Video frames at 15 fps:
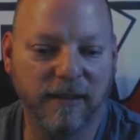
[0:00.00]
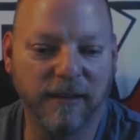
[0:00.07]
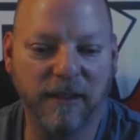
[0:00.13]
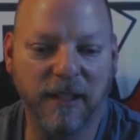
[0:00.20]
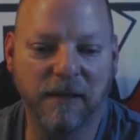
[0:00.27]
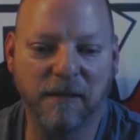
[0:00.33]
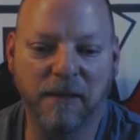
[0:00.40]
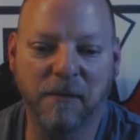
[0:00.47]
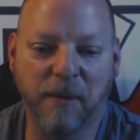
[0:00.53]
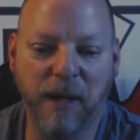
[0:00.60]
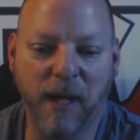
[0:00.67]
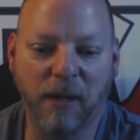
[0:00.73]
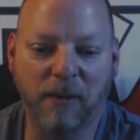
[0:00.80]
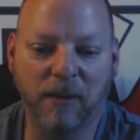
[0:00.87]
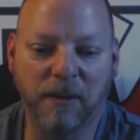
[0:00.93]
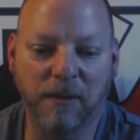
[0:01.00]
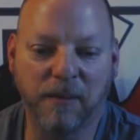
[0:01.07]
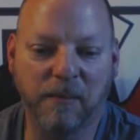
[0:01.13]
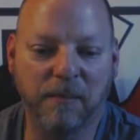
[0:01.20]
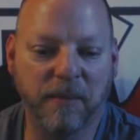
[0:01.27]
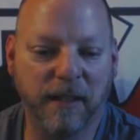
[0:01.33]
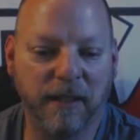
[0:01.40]
didn't have enough power at the
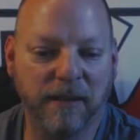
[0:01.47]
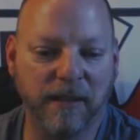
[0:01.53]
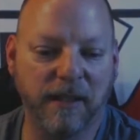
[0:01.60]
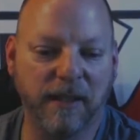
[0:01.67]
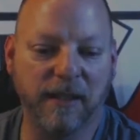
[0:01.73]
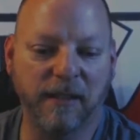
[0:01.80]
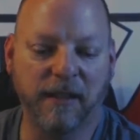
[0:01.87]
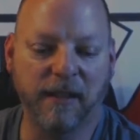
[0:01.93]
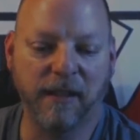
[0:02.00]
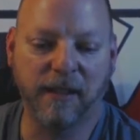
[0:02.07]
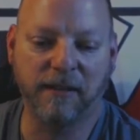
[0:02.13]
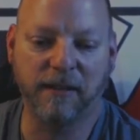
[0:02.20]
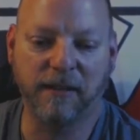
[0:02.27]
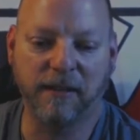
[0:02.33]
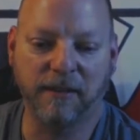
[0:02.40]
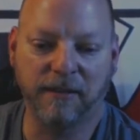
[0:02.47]
end